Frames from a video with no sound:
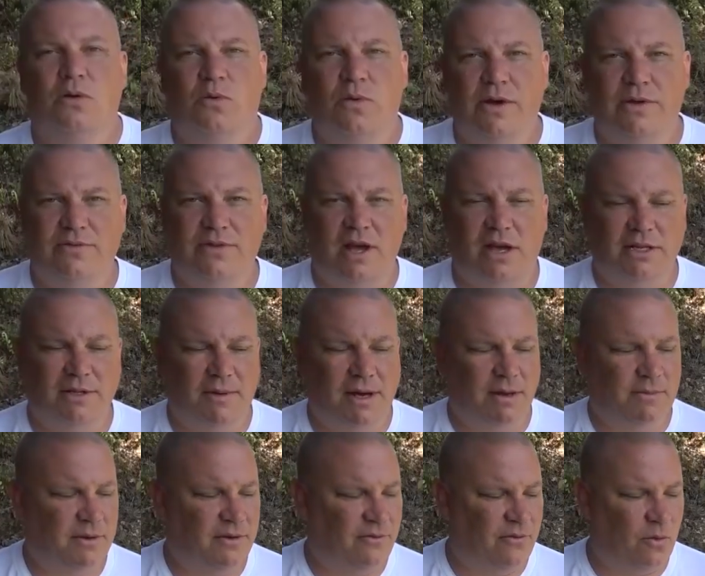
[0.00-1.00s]
We have talked about
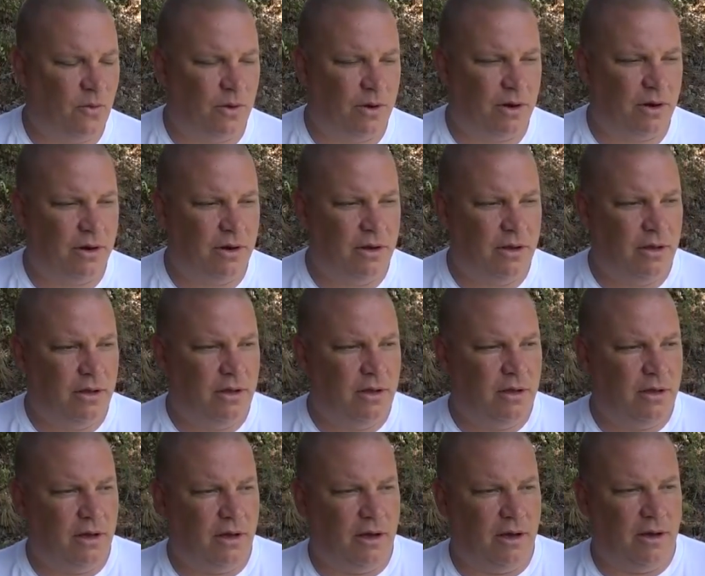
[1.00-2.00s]
it before.
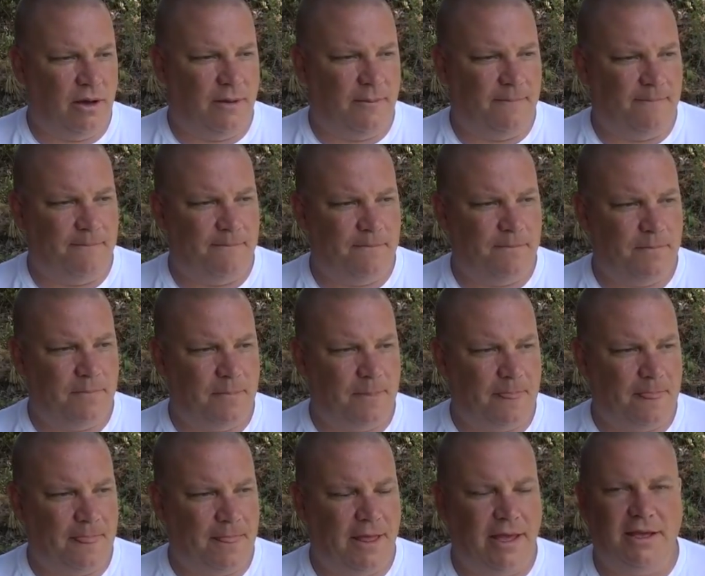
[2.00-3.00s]
Um,
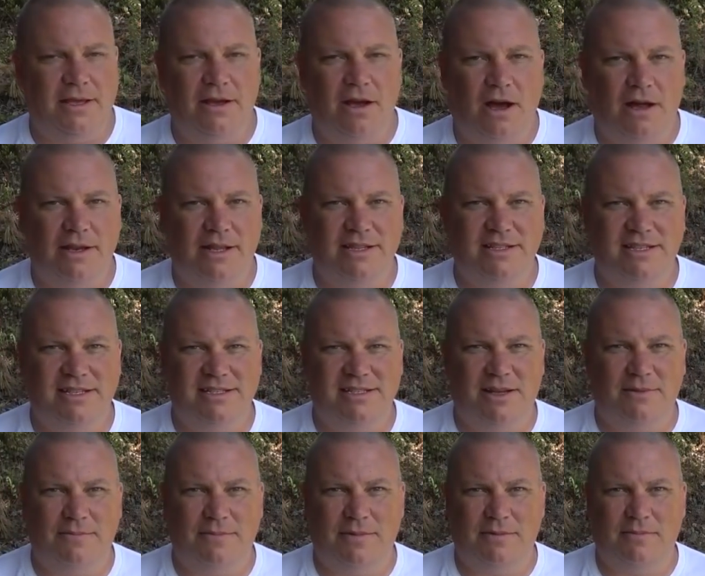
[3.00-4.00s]
incontinence is
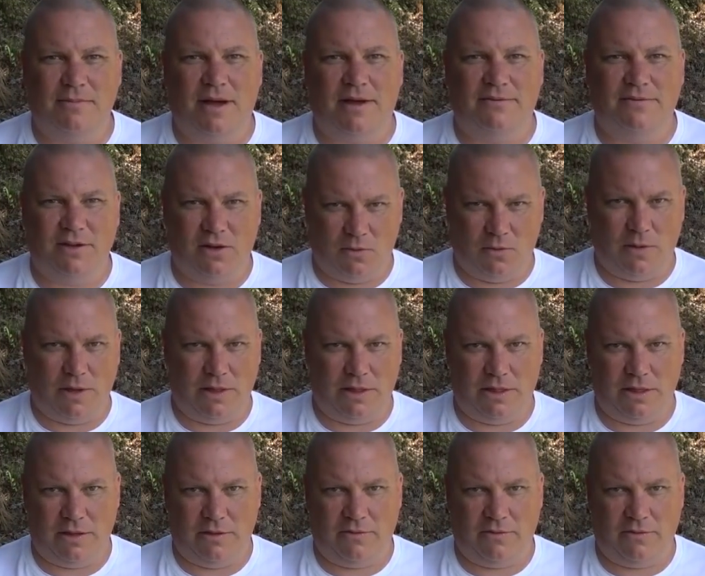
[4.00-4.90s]
something I've dealt with